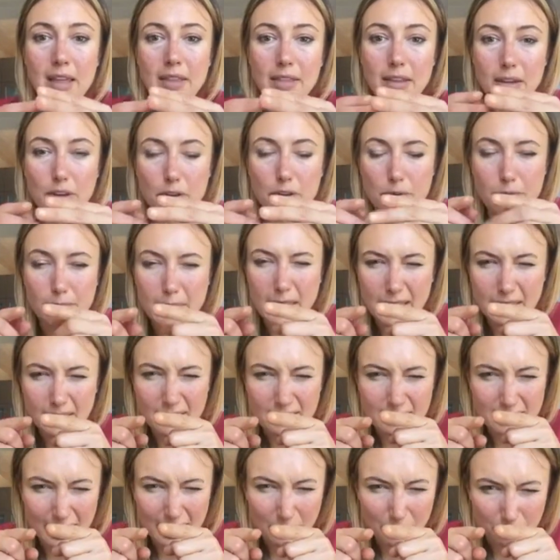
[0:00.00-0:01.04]
then you make
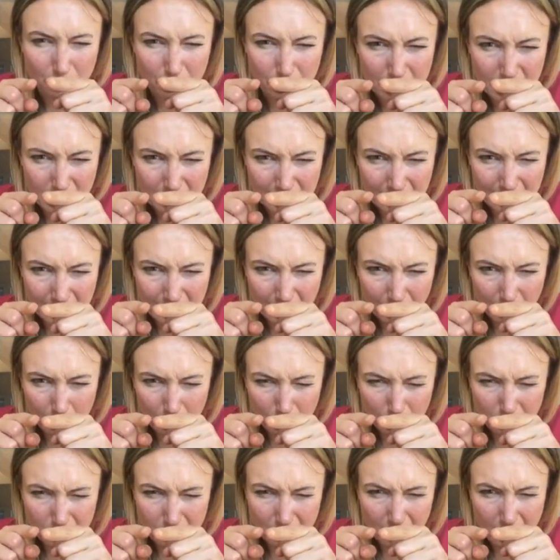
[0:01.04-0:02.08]
this like really
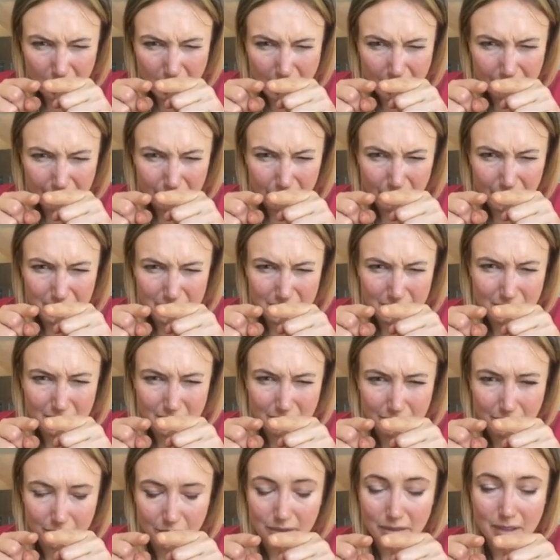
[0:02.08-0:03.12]
narrow slot
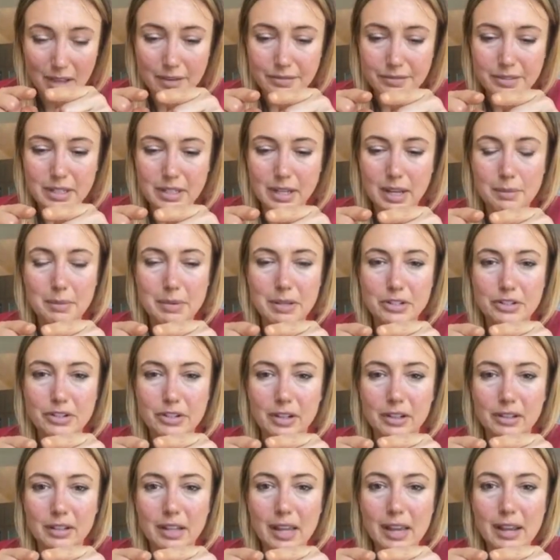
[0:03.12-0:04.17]
for love to come into
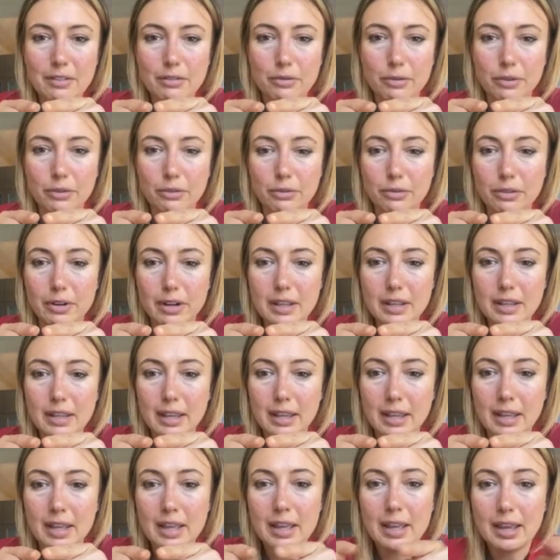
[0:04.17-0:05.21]
your life when
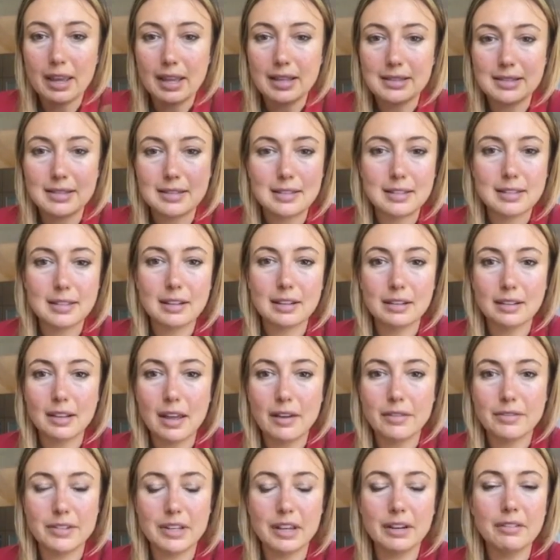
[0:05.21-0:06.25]
really
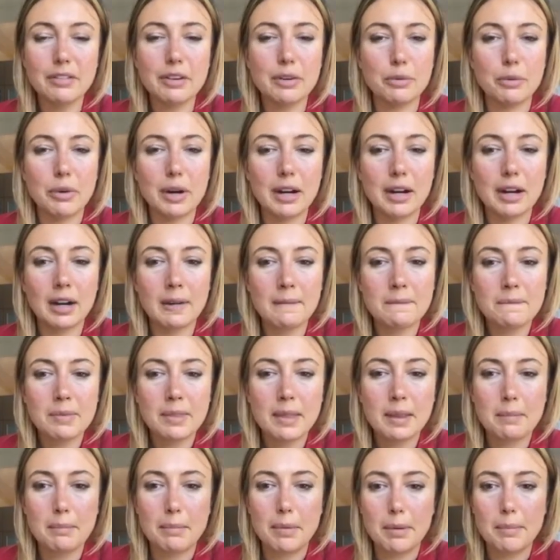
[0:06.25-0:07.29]
love's everywhere.
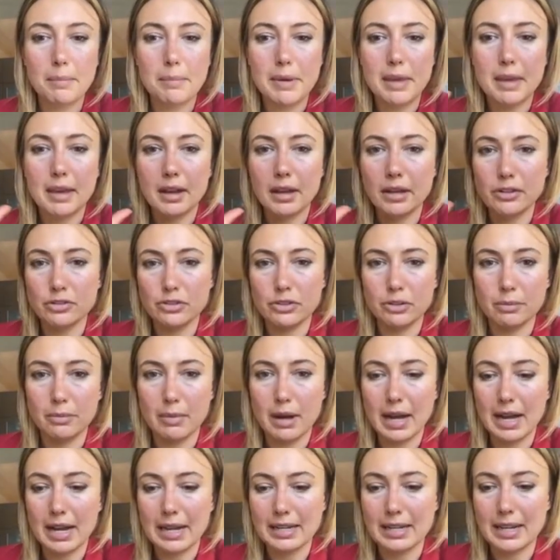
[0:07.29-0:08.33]
But because your
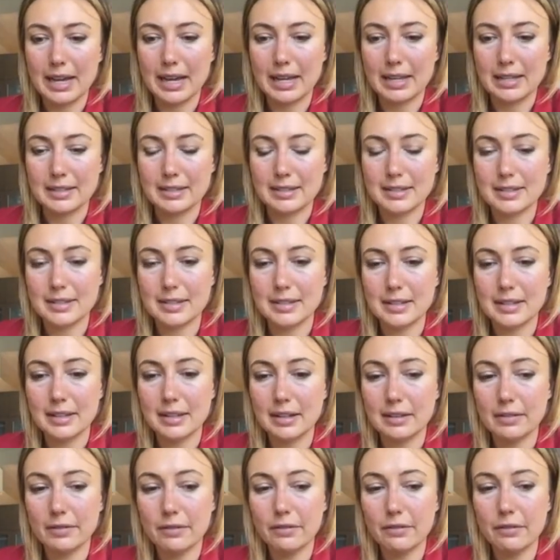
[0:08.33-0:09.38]
mind has
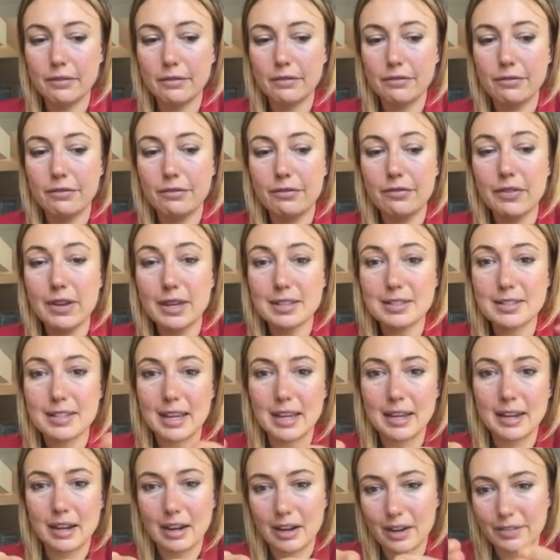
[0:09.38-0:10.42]

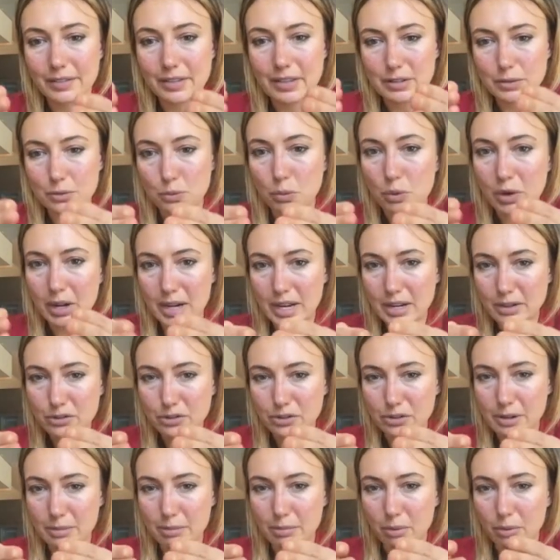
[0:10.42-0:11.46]
fixated on this one
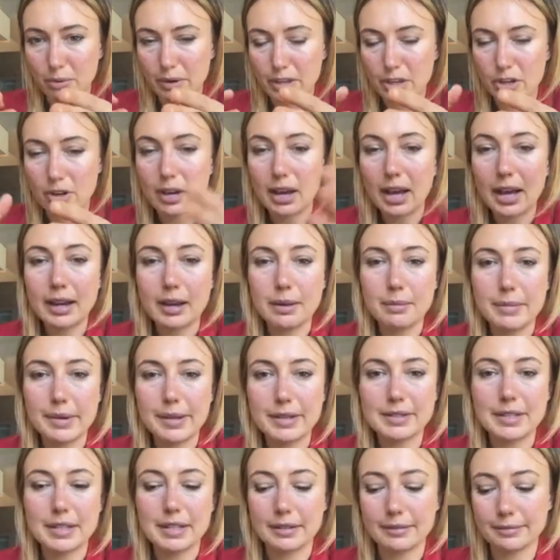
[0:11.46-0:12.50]
entry point, you kind of
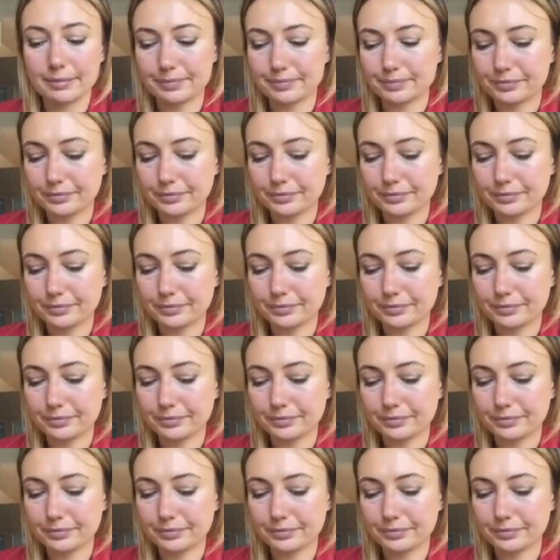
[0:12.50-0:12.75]
miss it.